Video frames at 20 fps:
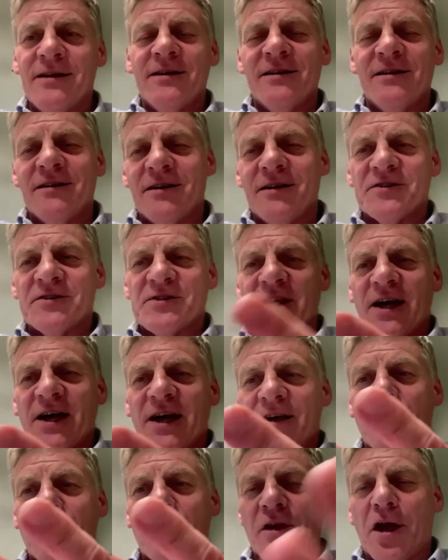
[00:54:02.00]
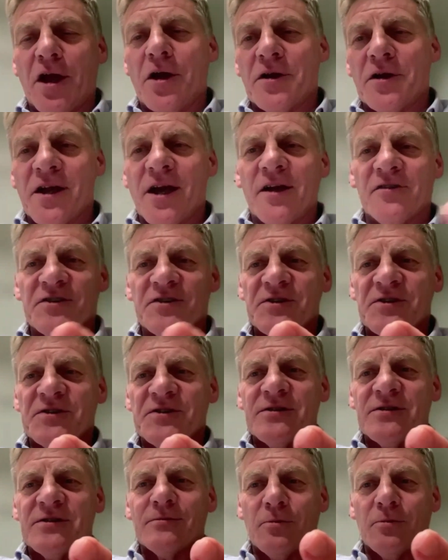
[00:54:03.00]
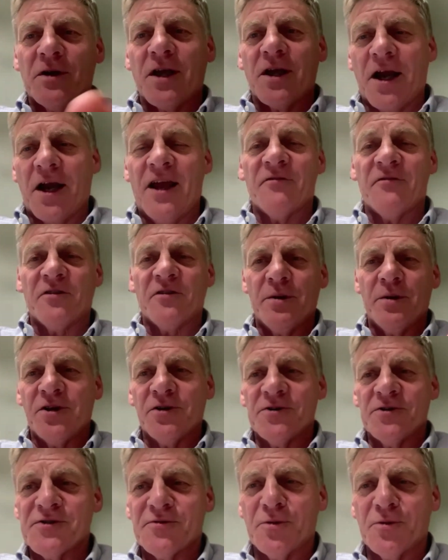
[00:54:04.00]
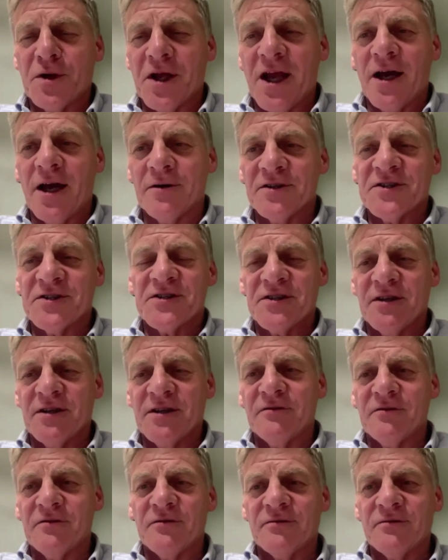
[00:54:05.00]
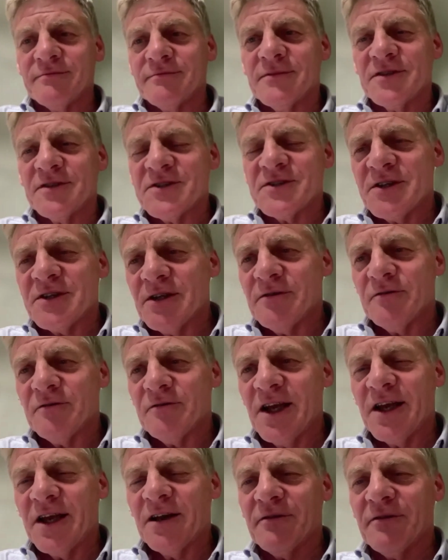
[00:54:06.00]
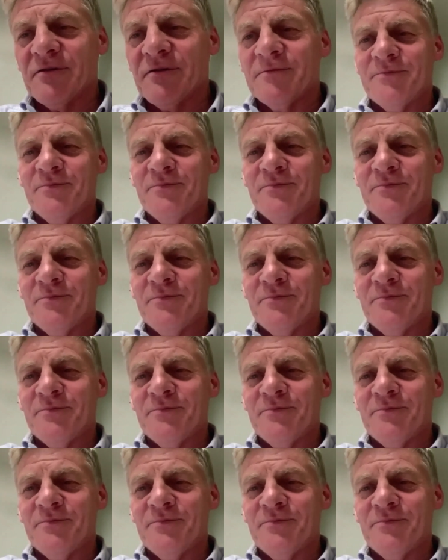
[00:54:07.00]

and start to think, okay, we're going to have to be useful now instead of negative.